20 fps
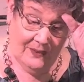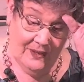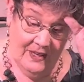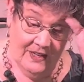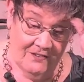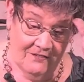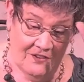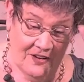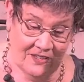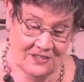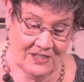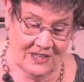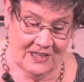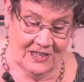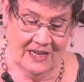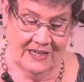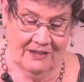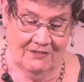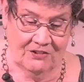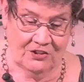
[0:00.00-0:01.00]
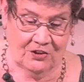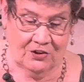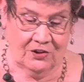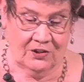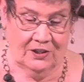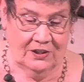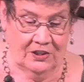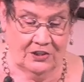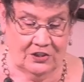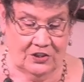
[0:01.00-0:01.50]
investigative
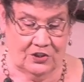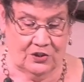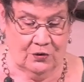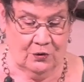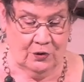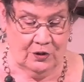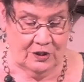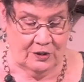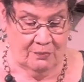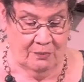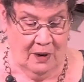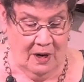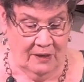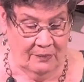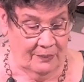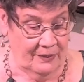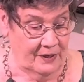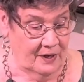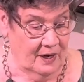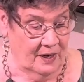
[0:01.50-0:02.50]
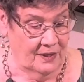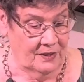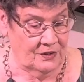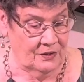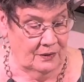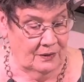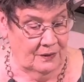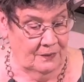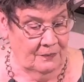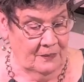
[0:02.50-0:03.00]
journalist George Monbiot
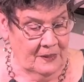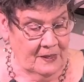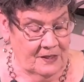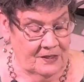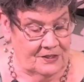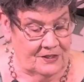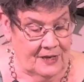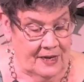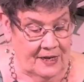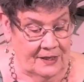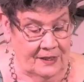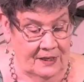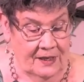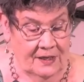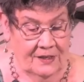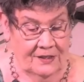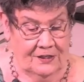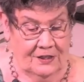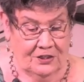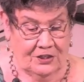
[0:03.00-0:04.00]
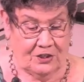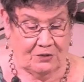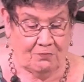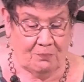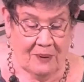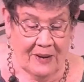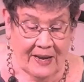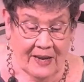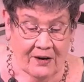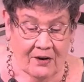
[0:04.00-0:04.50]
said,
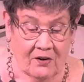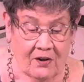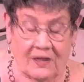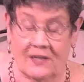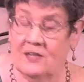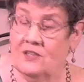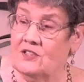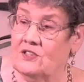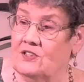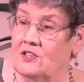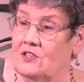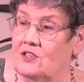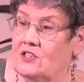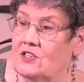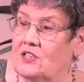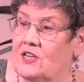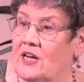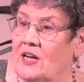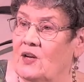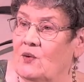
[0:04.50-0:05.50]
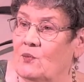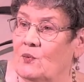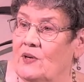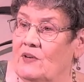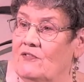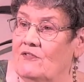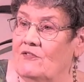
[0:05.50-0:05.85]
despair is the state we